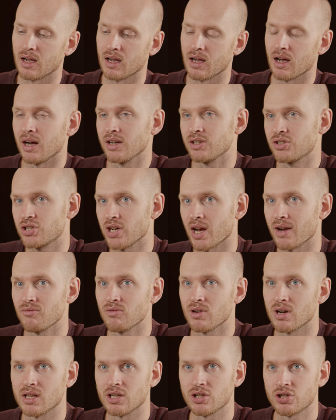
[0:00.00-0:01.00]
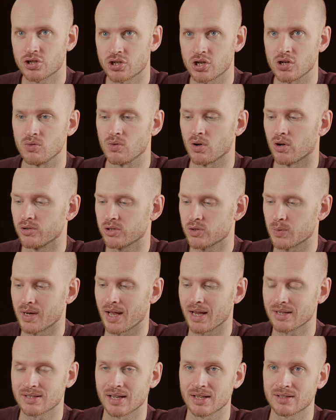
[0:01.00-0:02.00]
I generally shoot onto an
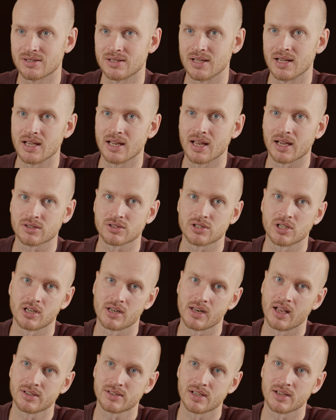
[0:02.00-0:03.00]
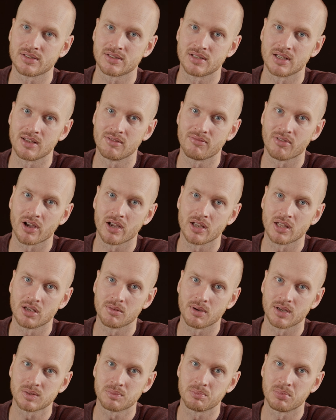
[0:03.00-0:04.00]
SSD, an external SSD via
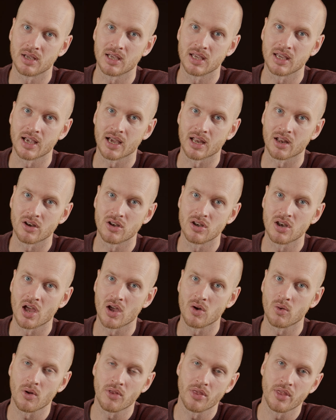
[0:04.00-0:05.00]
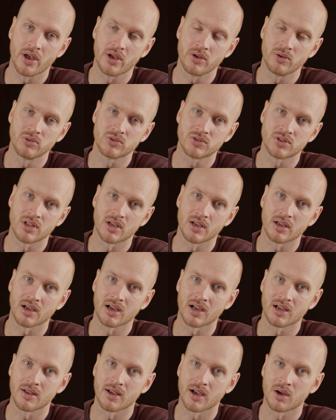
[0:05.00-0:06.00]
USB, and I know on those that
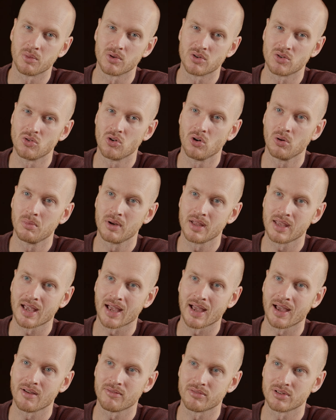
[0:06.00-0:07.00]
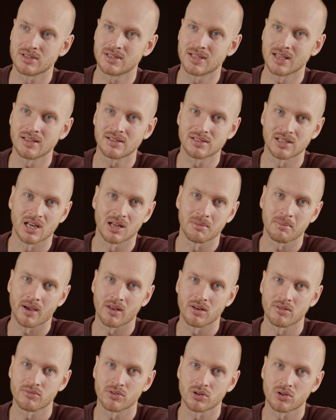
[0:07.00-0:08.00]
I would normally have a decent
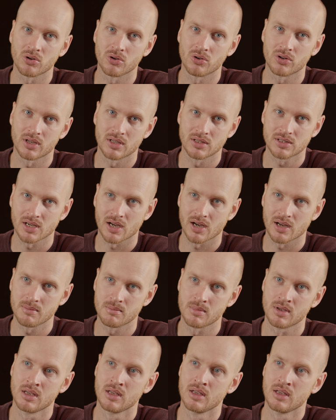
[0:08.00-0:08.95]
amount of recording time.